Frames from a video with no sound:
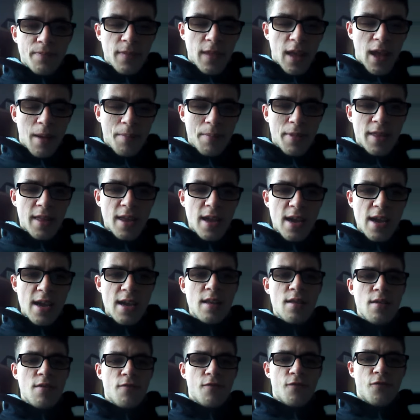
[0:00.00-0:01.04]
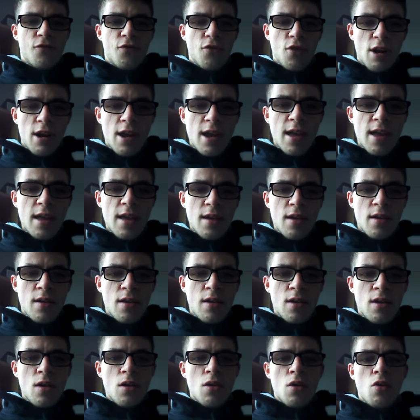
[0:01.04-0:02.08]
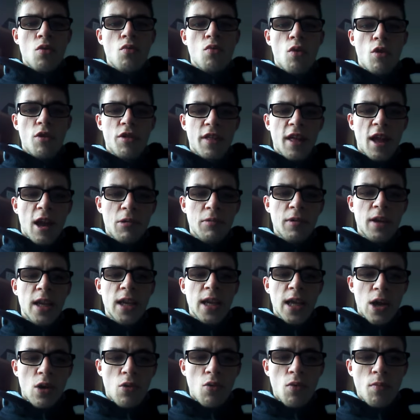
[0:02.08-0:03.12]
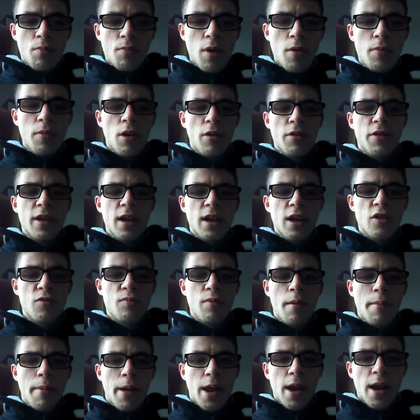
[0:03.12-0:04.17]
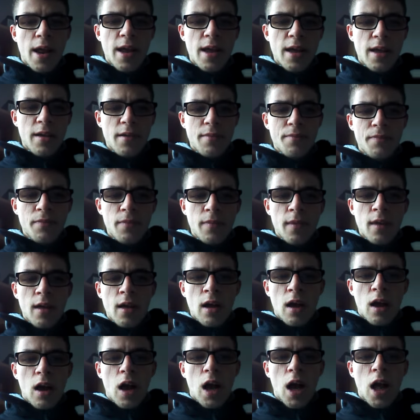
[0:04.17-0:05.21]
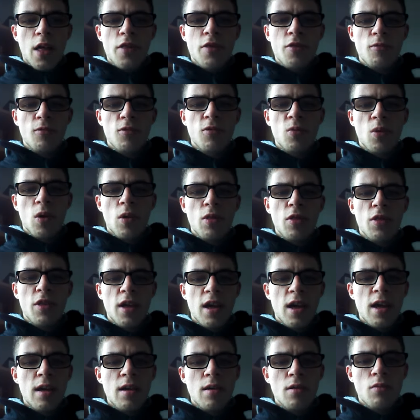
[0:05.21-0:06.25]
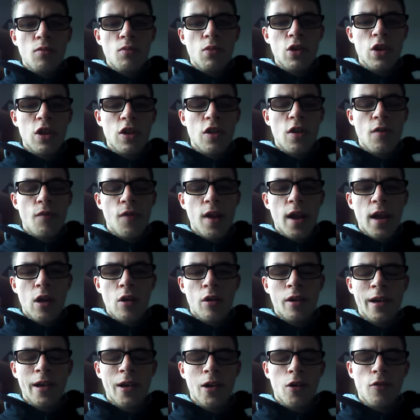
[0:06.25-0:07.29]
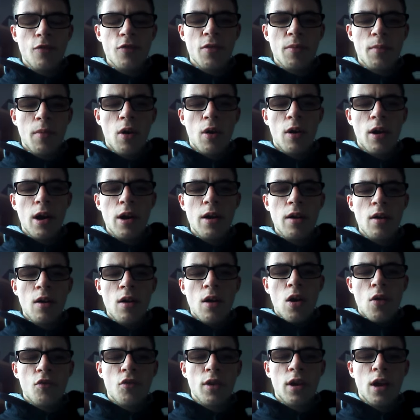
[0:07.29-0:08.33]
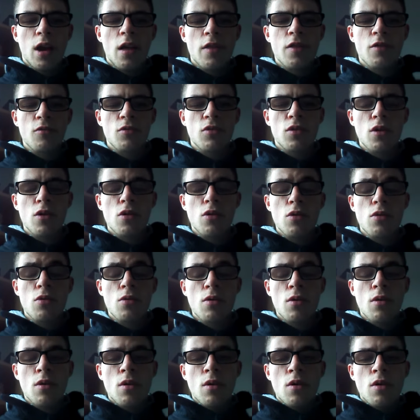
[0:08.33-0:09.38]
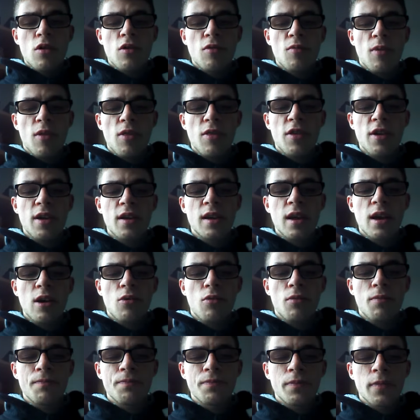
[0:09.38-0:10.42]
Aberdeen 3, Ross County 0. Moving on to English Premier League, Arsenal Swansea, which is a 3 o'clock kickoff tomorrow. I've gone Arsenal 2, Swansea 0.